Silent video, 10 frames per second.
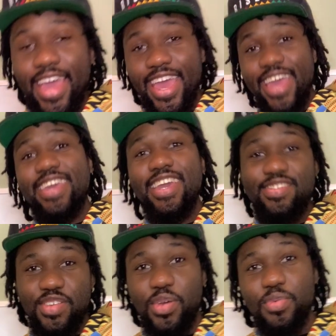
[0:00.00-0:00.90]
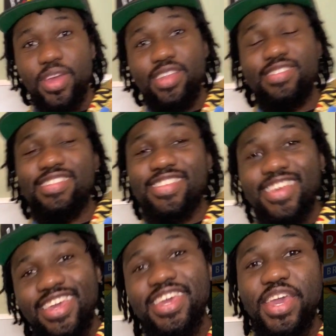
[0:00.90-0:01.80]
Hey kings and queens, it's
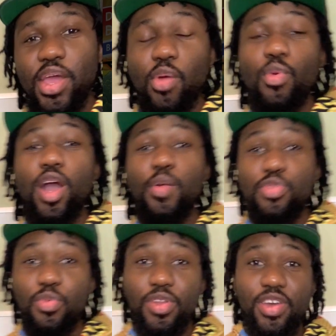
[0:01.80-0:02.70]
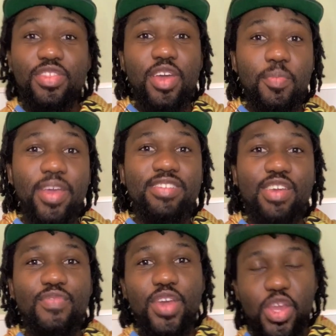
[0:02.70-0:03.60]
E here. Welcome to another
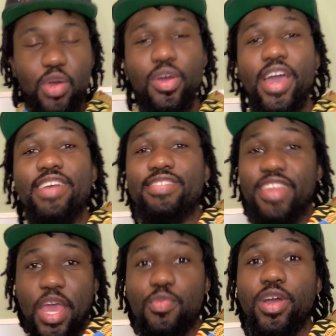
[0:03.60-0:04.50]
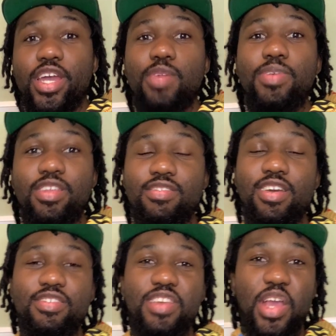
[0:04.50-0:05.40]
amazing video. Today we're going to be
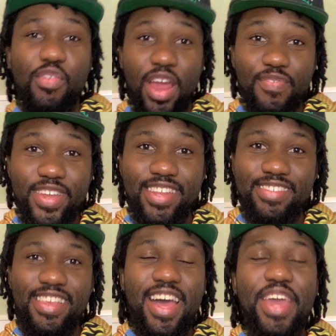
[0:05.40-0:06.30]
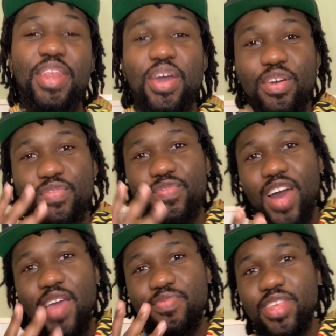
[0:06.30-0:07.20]
discussing graphic design,
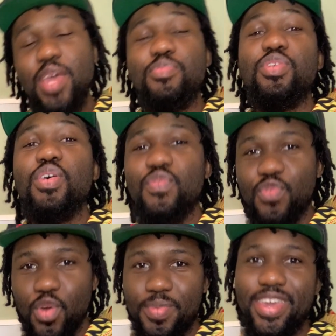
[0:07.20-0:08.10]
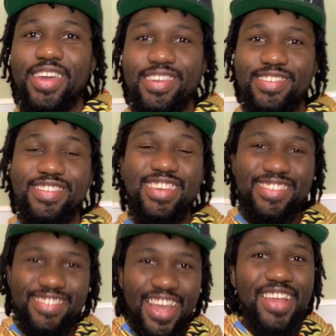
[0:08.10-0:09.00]
5 tips for beginners.
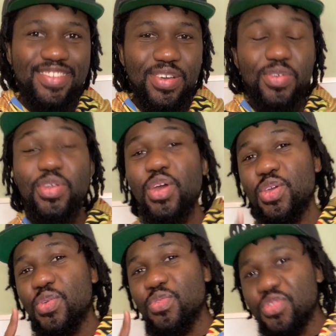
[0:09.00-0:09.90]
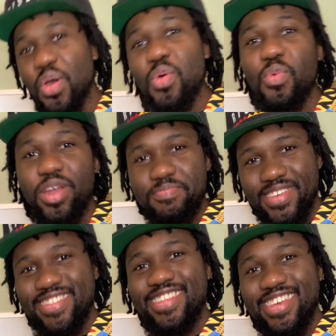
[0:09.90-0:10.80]
Stay tuned, you don't want to
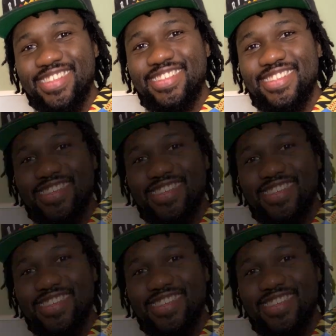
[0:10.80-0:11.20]
miss this.